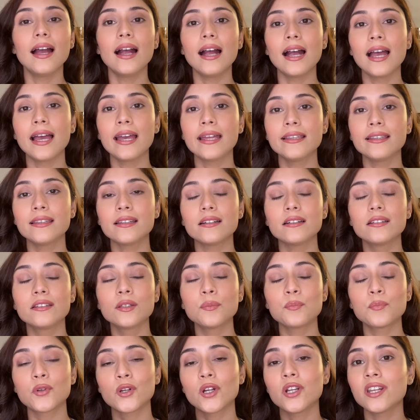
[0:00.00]
And
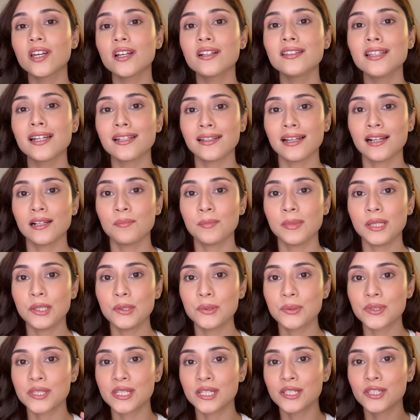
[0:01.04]
the product that I'll be
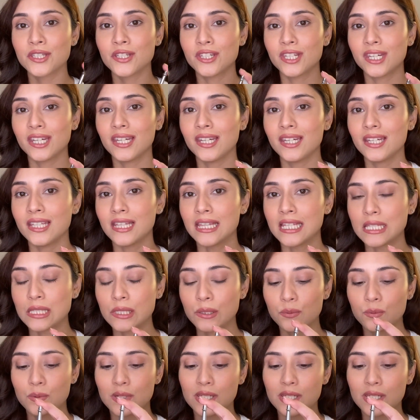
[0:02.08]
using today in this